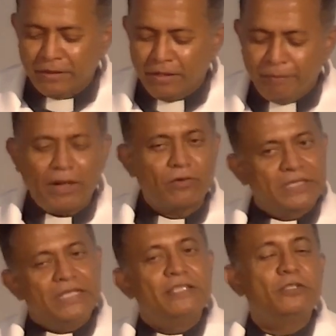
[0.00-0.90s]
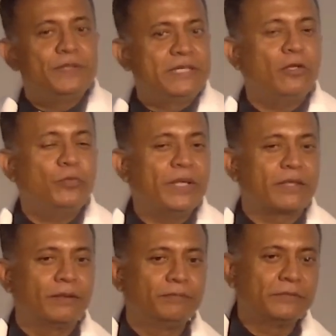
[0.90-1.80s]
But our sins need to be dealt
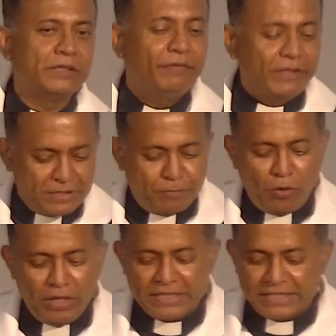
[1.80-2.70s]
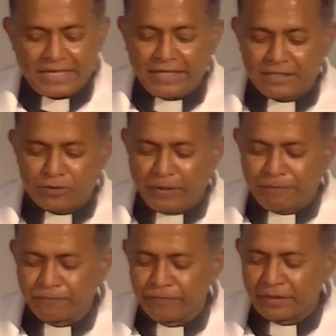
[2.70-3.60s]
with, even the smallest and slightest one.
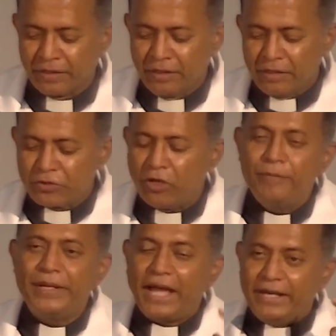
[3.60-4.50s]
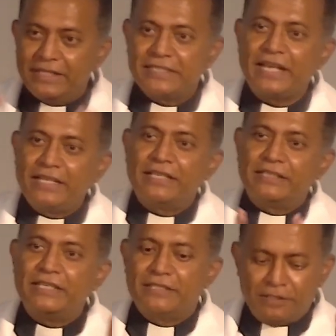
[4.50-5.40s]
Solomon understands that
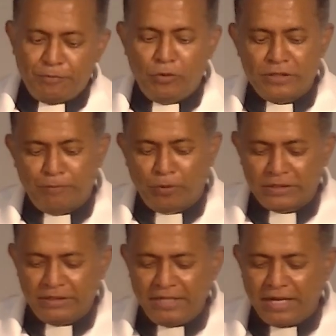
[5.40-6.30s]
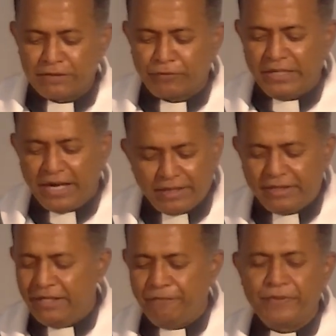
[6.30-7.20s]
this is most important. He asks for
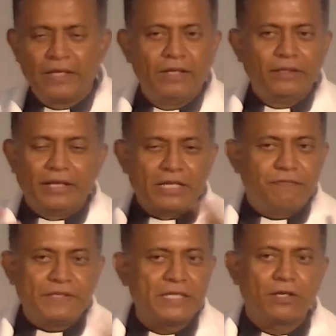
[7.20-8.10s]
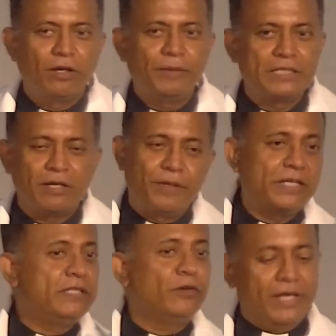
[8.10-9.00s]
nothing that is physical or material
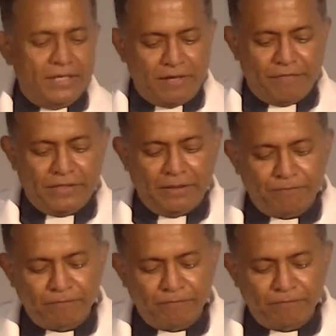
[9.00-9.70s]
because he already has everything.